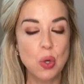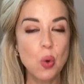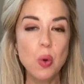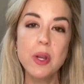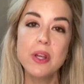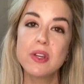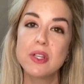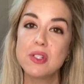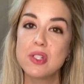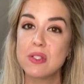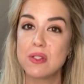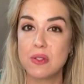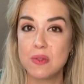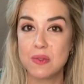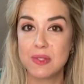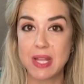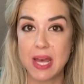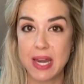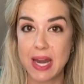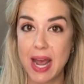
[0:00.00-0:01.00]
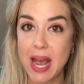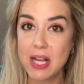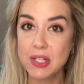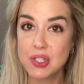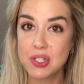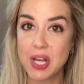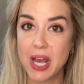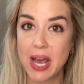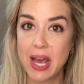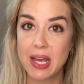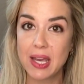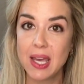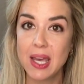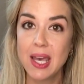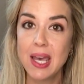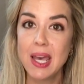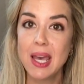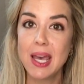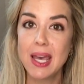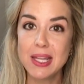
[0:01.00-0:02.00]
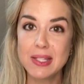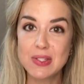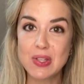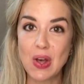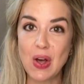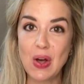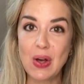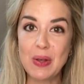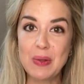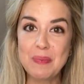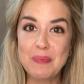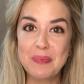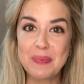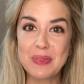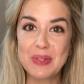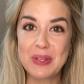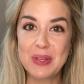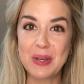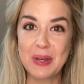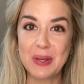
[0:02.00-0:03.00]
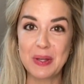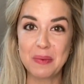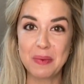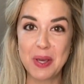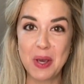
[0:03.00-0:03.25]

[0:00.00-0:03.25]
or you can just use that hashtag, It's All Good.